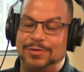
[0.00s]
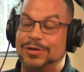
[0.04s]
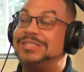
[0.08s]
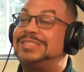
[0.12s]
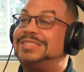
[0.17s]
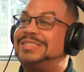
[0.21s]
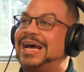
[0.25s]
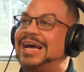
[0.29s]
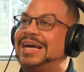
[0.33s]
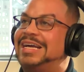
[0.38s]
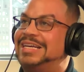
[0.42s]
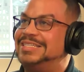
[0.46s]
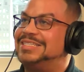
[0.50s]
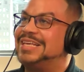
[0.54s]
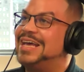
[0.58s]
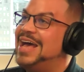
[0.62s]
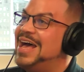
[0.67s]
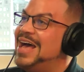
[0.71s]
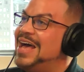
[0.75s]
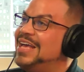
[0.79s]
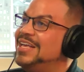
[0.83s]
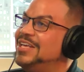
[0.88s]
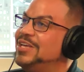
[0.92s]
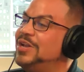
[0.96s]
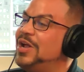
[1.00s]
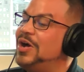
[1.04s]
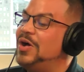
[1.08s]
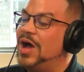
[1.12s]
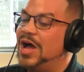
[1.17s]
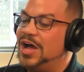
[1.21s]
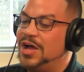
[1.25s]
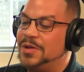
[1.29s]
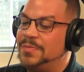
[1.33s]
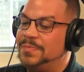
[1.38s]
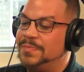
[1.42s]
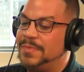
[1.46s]
Precyse. You know,
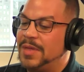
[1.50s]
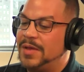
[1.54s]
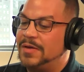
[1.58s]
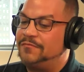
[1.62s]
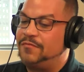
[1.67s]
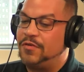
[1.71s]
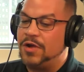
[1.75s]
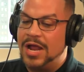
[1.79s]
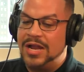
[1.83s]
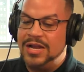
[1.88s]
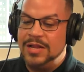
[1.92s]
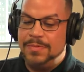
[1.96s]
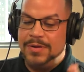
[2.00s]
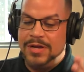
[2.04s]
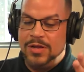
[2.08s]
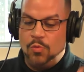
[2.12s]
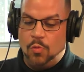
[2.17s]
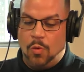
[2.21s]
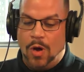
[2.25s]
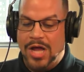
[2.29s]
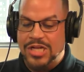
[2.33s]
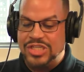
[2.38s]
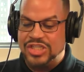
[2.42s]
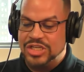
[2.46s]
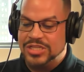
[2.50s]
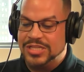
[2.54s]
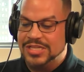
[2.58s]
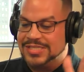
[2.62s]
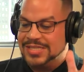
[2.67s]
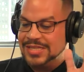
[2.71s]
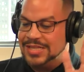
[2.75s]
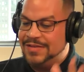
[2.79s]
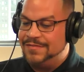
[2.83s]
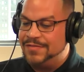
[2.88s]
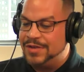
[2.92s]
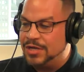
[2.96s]
um, for anybody watching this
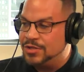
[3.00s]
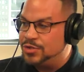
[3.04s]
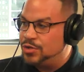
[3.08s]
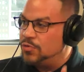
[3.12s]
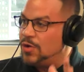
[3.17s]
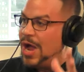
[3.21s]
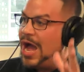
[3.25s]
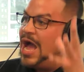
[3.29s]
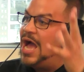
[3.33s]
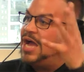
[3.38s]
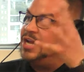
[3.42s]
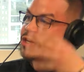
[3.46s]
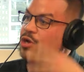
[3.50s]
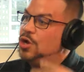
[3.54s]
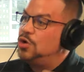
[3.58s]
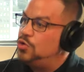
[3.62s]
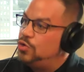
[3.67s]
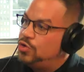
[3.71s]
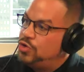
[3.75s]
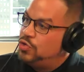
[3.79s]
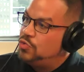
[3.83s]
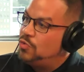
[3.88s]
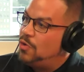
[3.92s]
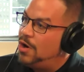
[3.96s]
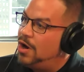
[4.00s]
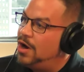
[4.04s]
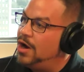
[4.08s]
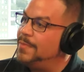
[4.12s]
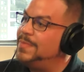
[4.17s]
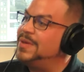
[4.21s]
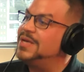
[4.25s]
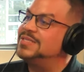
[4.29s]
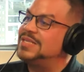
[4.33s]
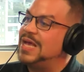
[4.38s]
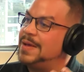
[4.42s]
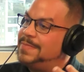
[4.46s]
and living under, I know who you are
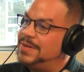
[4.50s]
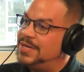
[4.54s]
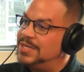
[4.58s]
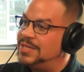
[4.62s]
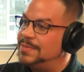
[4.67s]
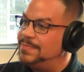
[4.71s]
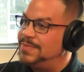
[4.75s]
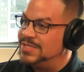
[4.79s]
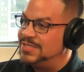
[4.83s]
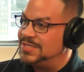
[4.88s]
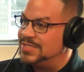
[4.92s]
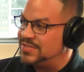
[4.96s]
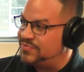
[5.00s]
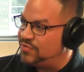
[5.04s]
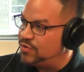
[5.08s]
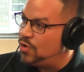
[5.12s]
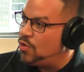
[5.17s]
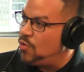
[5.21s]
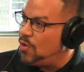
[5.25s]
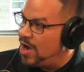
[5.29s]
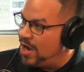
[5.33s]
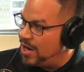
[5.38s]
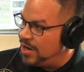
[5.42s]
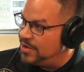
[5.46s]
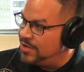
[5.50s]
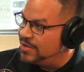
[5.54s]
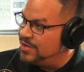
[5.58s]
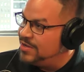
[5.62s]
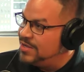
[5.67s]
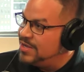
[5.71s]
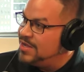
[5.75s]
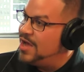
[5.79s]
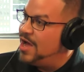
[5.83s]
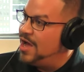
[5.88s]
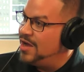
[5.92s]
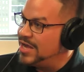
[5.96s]
because I've been in the business for a while. Yeah.
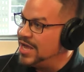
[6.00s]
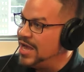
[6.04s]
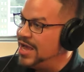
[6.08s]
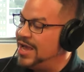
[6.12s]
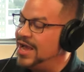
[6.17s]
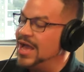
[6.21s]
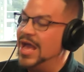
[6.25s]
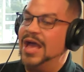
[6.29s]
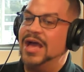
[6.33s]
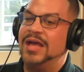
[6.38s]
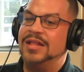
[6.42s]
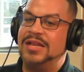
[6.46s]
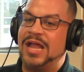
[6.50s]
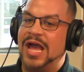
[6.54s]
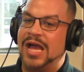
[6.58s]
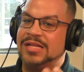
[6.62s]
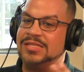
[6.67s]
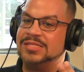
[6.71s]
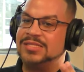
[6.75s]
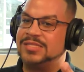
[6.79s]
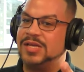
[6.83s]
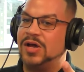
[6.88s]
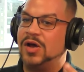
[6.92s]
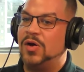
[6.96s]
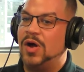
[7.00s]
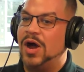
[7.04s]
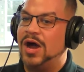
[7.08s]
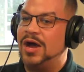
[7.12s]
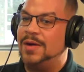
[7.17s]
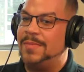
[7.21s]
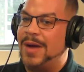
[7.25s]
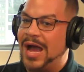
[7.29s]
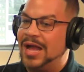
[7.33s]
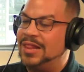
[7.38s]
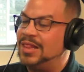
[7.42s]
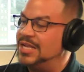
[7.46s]
Okay, and and so
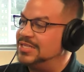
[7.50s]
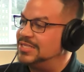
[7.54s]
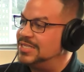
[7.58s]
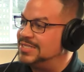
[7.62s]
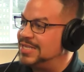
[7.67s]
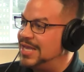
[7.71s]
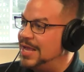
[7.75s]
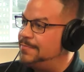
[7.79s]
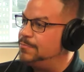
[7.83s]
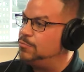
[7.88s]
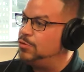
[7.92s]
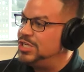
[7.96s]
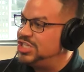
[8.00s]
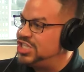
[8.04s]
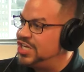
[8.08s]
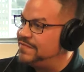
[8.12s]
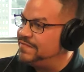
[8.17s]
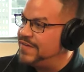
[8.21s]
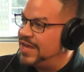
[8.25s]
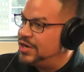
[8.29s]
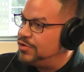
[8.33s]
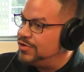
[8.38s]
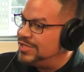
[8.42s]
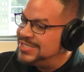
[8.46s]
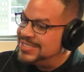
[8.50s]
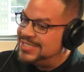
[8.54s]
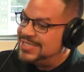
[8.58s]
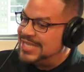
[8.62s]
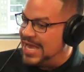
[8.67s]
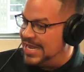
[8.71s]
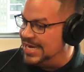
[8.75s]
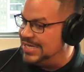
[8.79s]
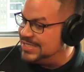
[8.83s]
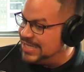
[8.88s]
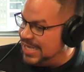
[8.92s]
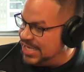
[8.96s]
um, I like to say I'm reaching veteran
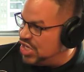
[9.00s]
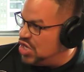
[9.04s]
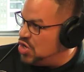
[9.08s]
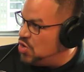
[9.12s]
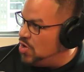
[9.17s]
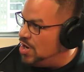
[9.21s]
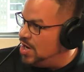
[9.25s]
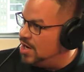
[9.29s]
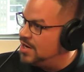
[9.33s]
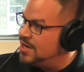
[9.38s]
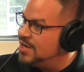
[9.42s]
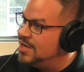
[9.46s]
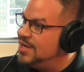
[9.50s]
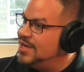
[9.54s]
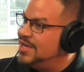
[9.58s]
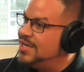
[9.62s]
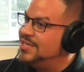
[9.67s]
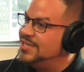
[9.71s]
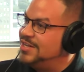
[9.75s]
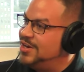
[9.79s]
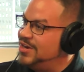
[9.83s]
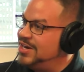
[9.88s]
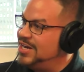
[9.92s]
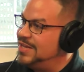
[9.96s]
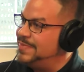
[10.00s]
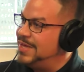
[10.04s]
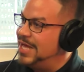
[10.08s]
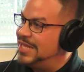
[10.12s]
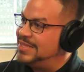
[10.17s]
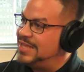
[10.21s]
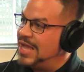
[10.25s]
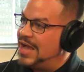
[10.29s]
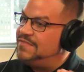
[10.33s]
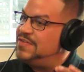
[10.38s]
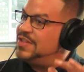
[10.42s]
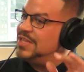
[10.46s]
status, like you are. You know what I mean? I,
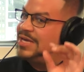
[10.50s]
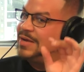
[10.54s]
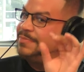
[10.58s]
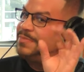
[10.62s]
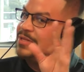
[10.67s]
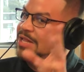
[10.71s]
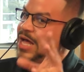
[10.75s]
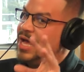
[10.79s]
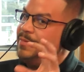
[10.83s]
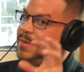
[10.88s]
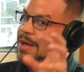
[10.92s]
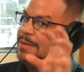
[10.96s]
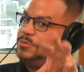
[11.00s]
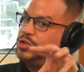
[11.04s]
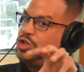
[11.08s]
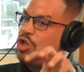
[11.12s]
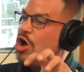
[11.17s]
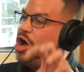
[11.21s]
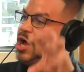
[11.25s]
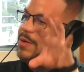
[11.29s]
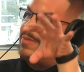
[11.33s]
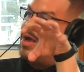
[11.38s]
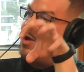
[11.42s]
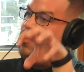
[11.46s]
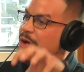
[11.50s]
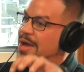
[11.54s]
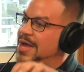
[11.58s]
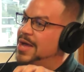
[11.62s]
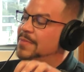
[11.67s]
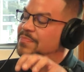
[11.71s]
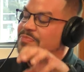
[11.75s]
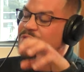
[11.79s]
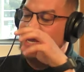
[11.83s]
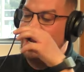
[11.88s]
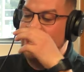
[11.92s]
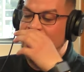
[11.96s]
think, yeah. I feel like I'm I'm clawing my way
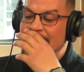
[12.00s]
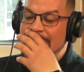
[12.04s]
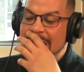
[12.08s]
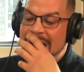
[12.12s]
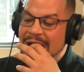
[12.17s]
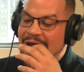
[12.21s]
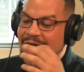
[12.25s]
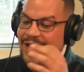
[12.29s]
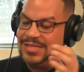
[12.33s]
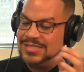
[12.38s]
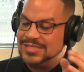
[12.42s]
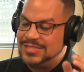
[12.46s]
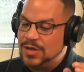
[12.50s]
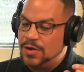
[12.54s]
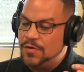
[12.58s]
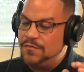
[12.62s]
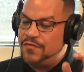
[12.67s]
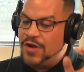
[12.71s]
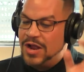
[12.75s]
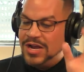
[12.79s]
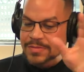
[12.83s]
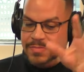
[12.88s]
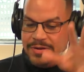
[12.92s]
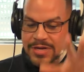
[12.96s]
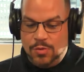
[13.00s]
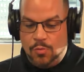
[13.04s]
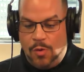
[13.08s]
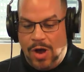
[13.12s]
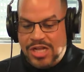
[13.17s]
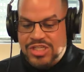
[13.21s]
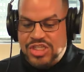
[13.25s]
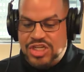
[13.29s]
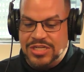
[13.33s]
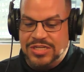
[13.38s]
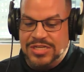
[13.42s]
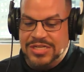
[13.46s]
up there. And yeah. so for anybody
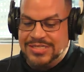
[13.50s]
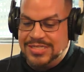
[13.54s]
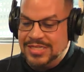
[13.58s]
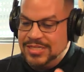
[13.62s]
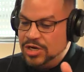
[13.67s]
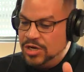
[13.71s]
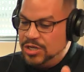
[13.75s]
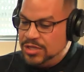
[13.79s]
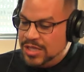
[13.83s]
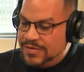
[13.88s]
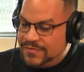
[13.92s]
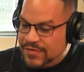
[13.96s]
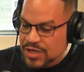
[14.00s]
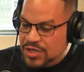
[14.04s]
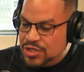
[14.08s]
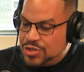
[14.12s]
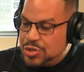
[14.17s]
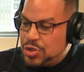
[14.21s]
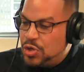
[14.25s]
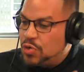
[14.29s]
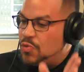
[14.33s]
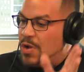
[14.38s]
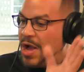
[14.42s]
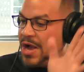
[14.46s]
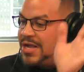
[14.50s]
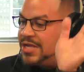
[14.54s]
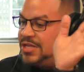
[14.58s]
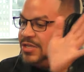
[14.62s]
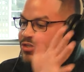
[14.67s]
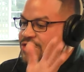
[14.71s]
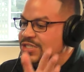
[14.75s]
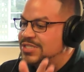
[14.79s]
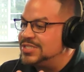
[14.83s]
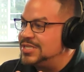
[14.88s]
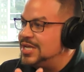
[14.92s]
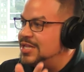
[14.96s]
watching this and they're living under a rock, can you
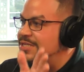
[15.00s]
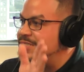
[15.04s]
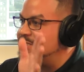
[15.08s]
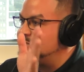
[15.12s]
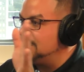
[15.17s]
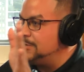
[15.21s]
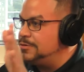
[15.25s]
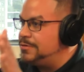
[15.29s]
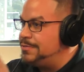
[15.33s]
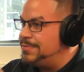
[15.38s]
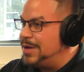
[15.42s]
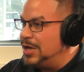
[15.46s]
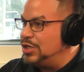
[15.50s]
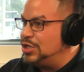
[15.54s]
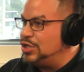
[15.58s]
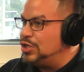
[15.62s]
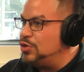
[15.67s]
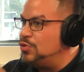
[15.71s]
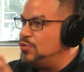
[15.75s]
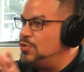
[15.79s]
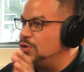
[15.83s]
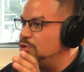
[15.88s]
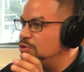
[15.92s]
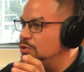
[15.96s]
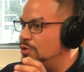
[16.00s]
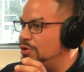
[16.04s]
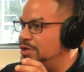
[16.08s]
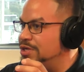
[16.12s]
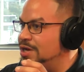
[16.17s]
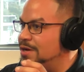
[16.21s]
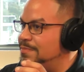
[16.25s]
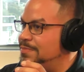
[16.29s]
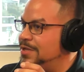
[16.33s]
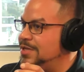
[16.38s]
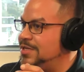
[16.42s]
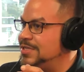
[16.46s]
just tell us a little bit about you and growing
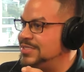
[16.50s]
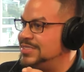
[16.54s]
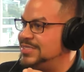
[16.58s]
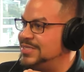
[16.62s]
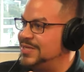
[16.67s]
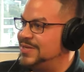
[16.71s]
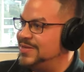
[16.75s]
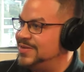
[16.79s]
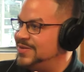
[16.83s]
up, please?